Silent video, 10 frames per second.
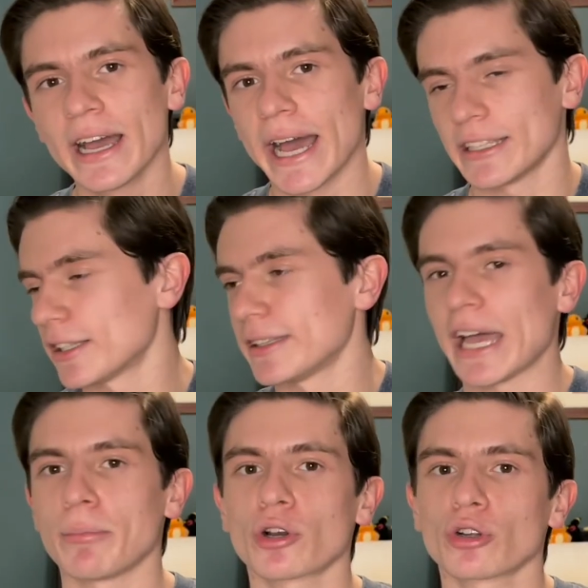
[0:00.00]
and then the
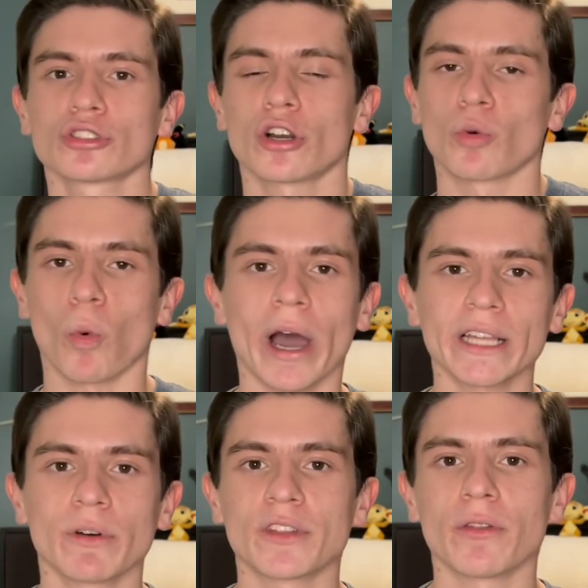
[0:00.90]
Nightmare could turn
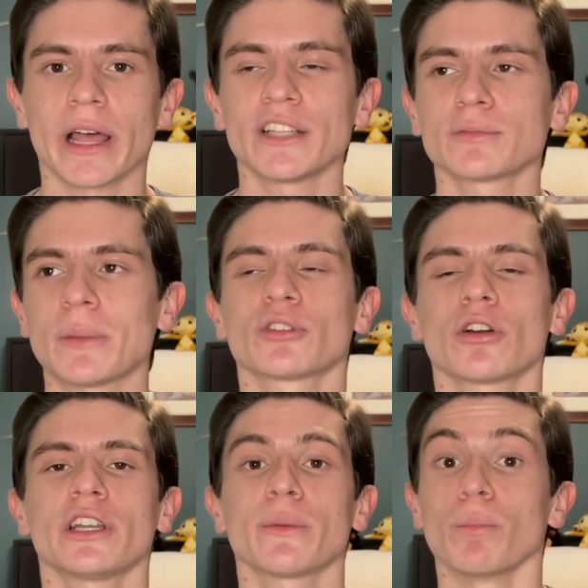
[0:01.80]
white with the flames maybe
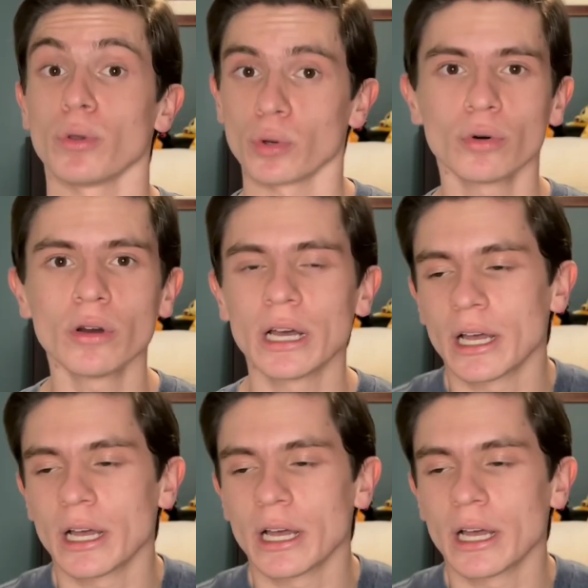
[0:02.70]
turning blue.